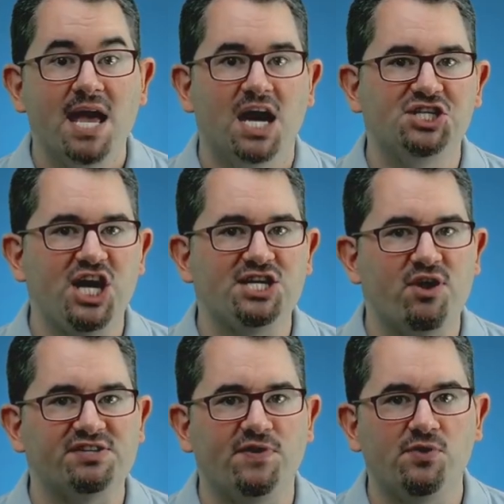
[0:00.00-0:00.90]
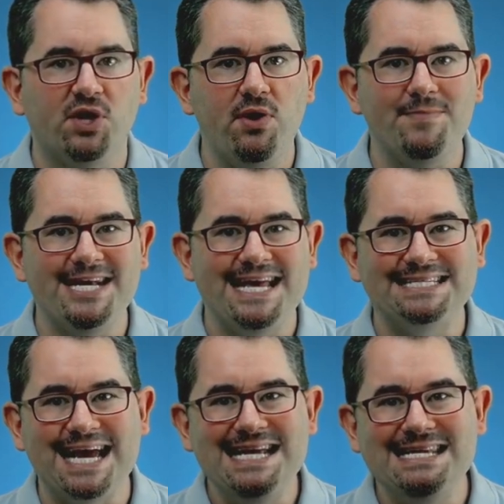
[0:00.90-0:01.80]
A share transfer agreement is
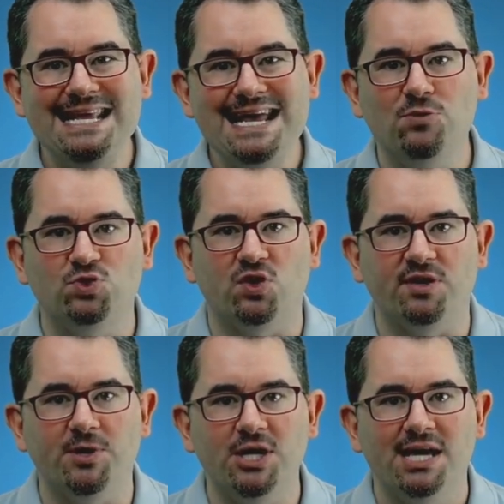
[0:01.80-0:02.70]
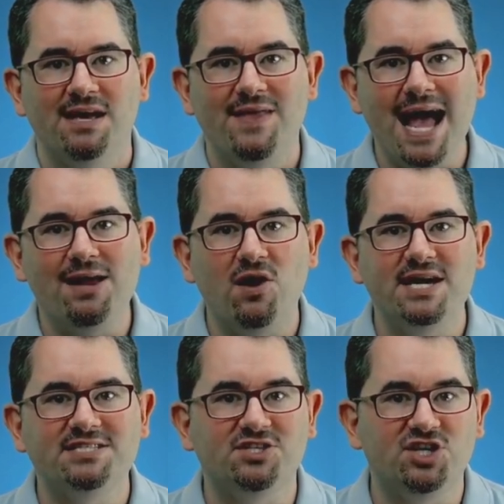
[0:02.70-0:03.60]
a legal document that
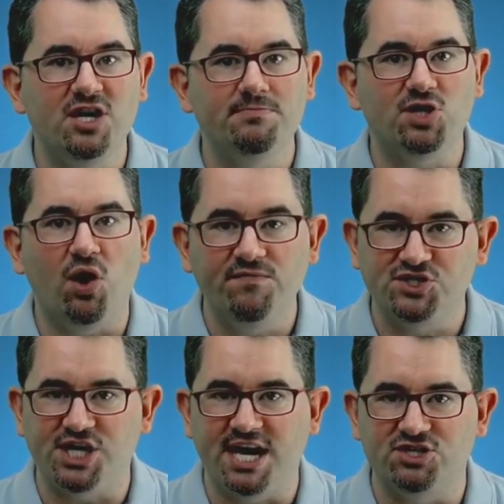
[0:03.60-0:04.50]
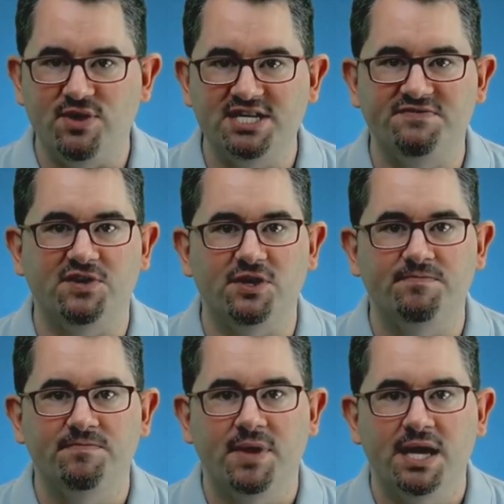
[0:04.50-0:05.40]
outlines the terms of share transfer.
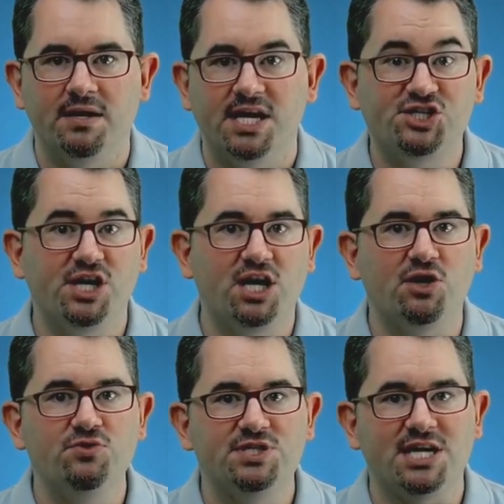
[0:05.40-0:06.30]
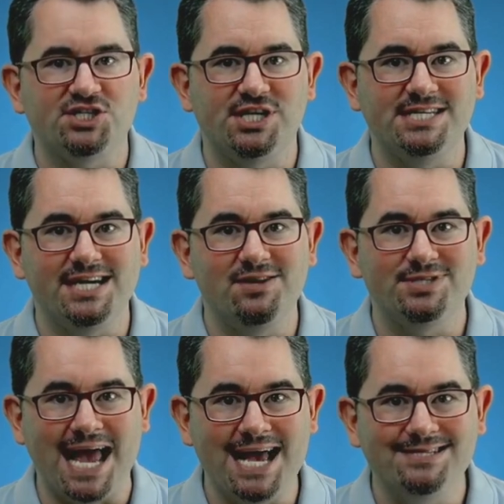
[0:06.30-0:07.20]
It should include such details
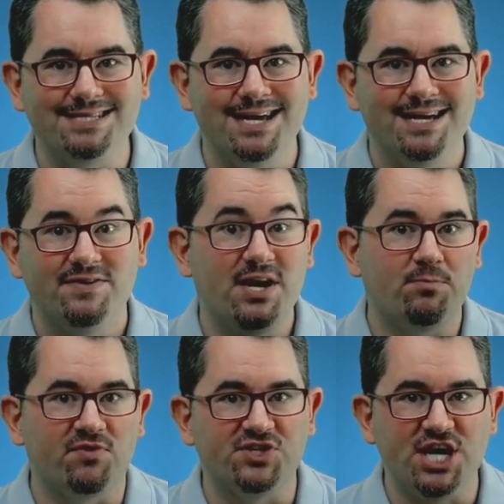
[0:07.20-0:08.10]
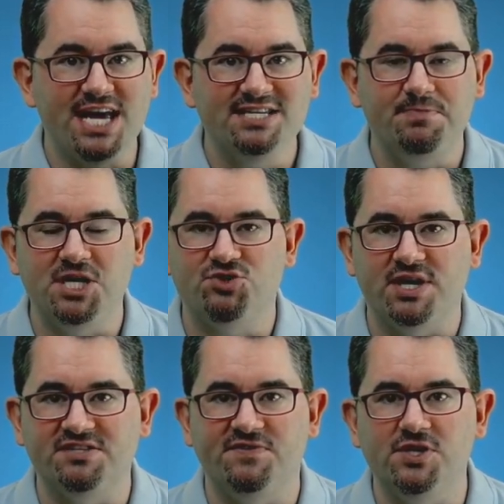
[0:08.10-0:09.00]
as the number of shares being
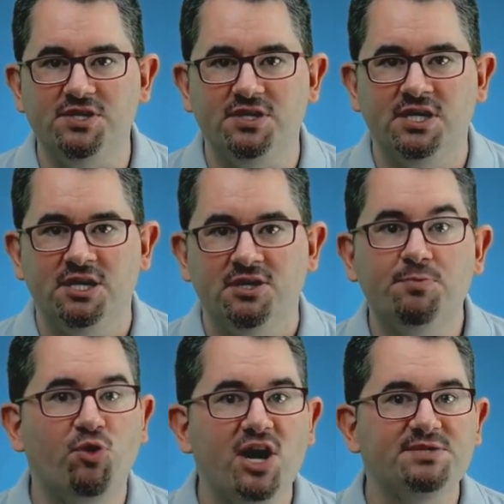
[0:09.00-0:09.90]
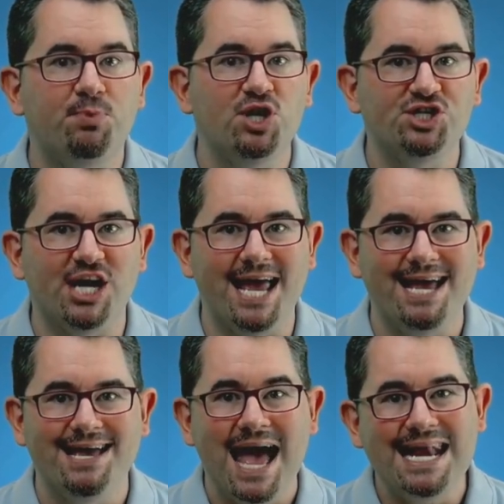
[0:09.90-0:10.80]
transferred, the price per share,
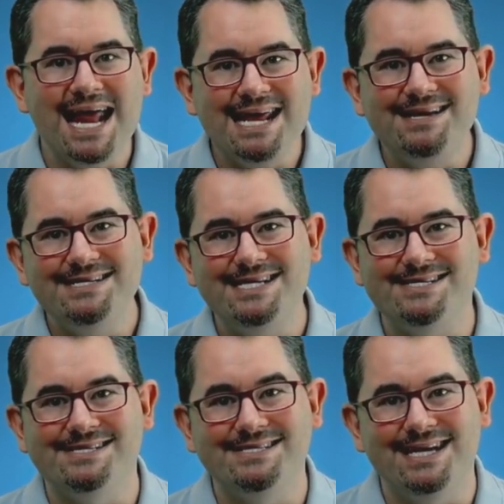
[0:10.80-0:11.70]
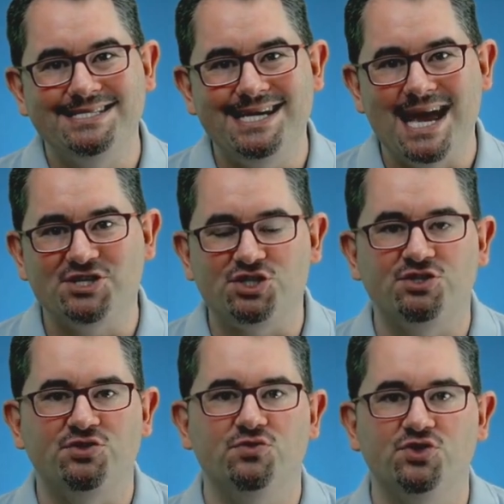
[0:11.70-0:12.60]
and any conditions attached
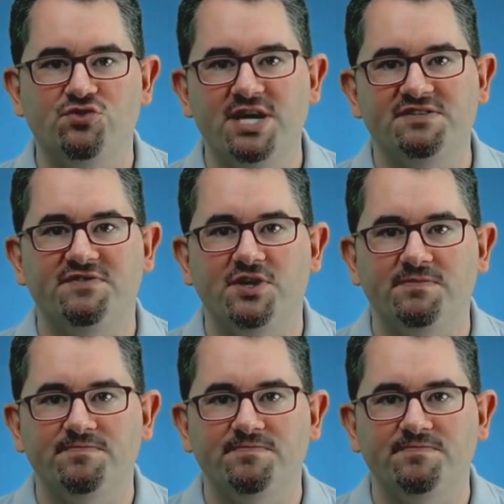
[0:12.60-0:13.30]
to the transfer.